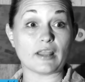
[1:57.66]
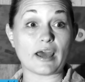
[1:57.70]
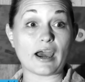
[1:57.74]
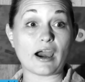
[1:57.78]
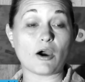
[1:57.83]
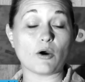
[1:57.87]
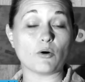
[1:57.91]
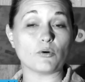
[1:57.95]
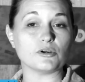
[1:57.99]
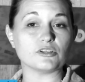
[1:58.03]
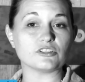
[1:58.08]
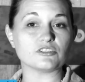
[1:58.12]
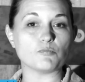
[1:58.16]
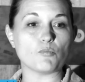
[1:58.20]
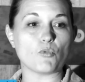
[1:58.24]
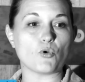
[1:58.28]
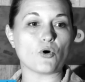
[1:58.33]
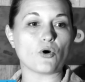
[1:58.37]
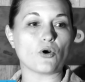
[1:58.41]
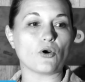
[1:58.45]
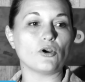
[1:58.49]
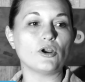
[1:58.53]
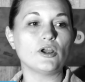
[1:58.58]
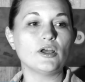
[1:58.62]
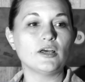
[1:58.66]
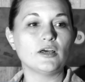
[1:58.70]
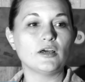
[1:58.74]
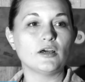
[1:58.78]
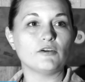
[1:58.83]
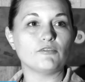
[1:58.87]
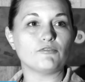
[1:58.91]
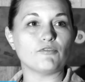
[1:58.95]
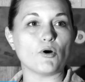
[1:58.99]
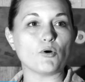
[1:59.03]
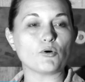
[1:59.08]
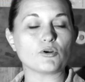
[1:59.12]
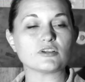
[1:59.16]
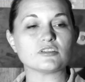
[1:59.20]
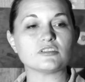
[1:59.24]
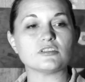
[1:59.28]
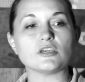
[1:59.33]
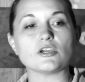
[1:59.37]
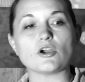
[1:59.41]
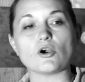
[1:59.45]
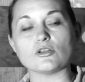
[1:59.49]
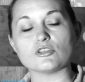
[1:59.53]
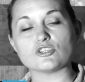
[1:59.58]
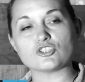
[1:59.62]
now is more
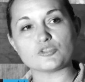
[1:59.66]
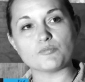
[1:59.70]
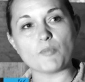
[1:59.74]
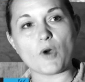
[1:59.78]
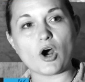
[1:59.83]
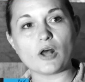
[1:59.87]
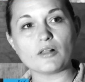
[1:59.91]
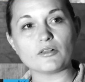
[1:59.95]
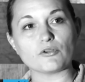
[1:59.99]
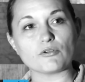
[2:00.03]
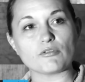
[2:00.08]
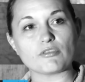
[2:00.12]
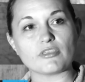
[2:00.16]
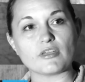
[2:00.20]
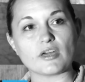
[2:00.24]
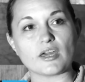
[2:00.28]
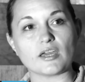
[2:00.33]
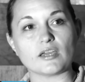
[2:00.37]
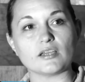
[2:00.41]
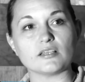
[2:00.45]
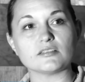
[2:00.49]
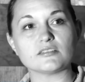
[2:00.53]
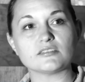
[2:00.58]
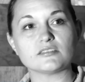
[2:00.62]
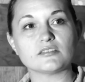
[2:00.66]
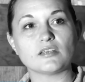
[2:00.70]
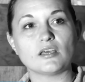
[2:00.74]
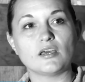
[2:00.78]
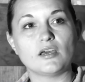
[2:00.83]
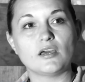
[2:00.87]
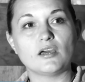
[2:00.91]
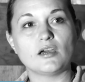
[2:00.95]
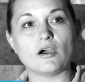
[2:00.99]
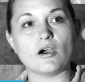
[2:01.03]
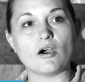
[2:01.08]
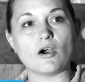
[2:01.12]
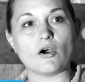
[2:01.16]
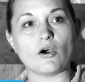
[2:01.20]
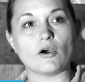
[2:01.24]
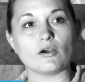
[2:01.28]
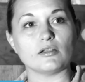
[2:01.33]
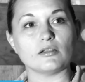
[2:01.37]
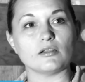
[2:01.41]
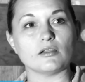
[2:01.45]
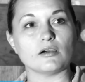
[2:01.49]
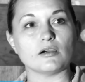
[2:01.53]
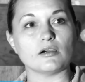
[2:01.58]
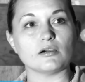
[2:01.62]
focusing on smaller things,
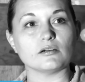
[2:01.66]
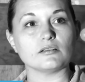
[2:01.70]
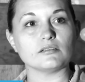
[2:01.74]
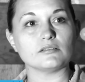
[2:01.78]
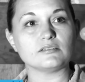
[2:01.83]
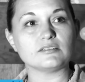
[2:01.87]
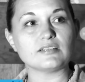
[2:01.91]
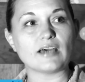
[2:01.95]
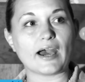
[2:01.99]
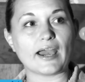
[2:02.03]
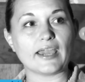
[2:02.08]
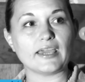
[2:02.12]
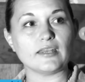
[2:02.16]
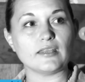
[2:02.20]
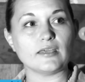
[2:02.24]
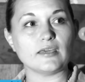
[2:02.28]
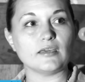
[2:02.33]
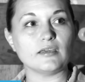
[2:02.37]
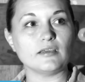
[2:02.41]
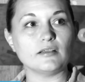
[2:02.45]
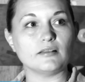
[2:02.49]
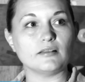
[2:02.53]
on uh, tiny